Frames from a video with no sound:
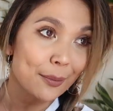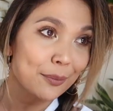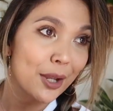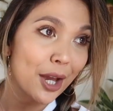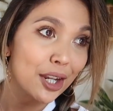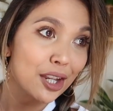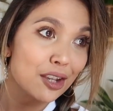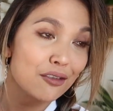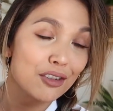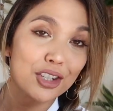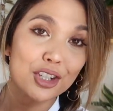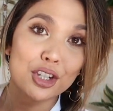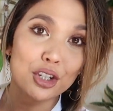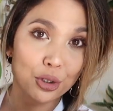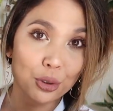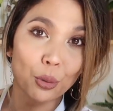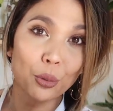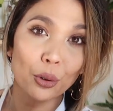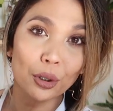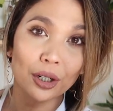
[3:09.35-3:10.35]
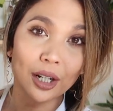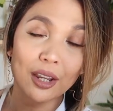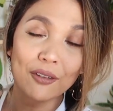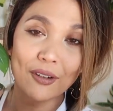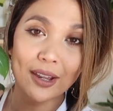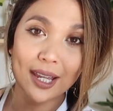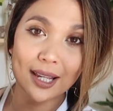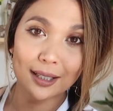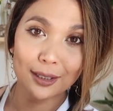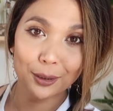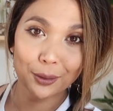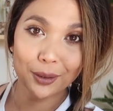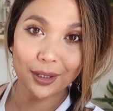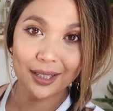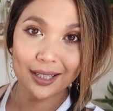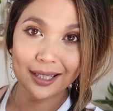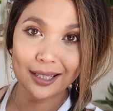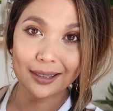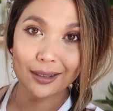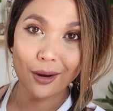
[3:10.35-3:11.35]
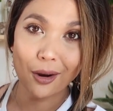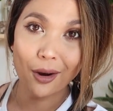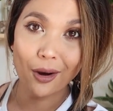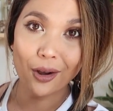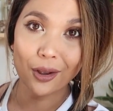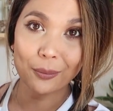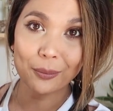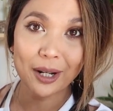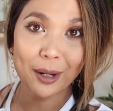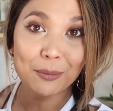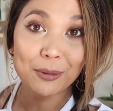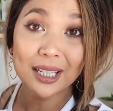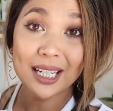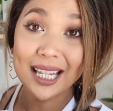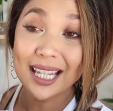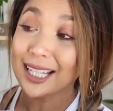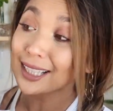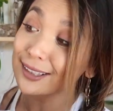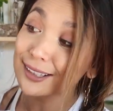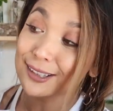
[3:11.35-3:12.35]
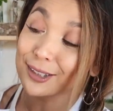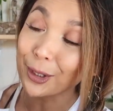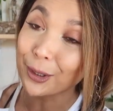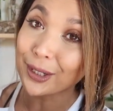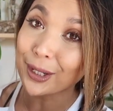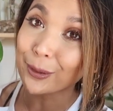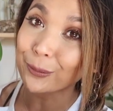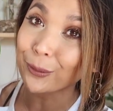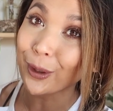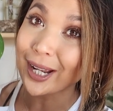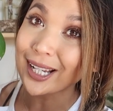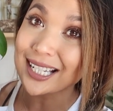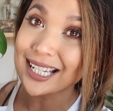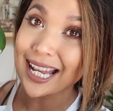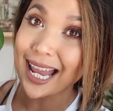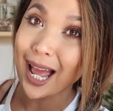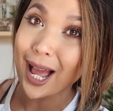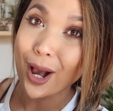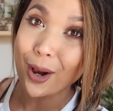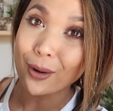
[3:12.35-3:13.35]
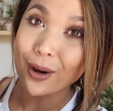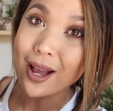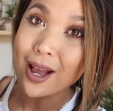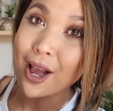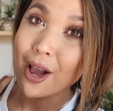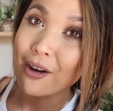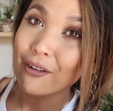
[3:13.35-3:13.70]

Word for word: I'm not even sure if I included it in the haul, but I'm gonna insert it right now